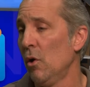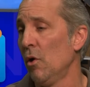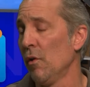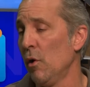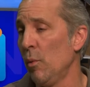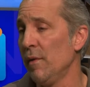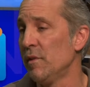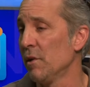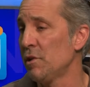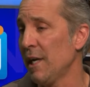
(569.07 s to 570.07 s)
although we've
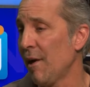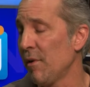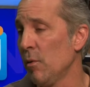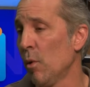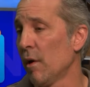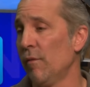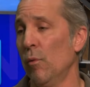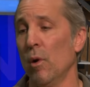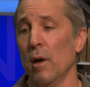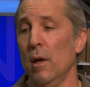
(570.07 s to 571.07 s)
done charity work
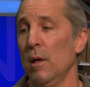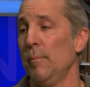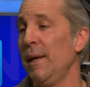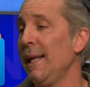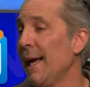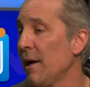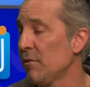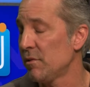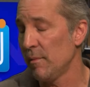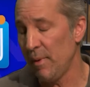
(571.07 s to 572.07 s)
for
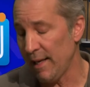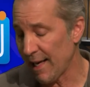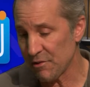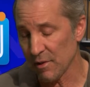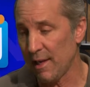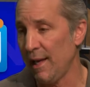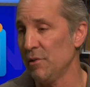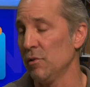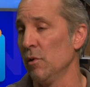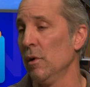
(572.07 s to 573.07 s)
pediatric
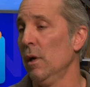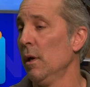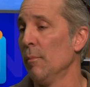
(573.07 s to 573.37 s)
cancer,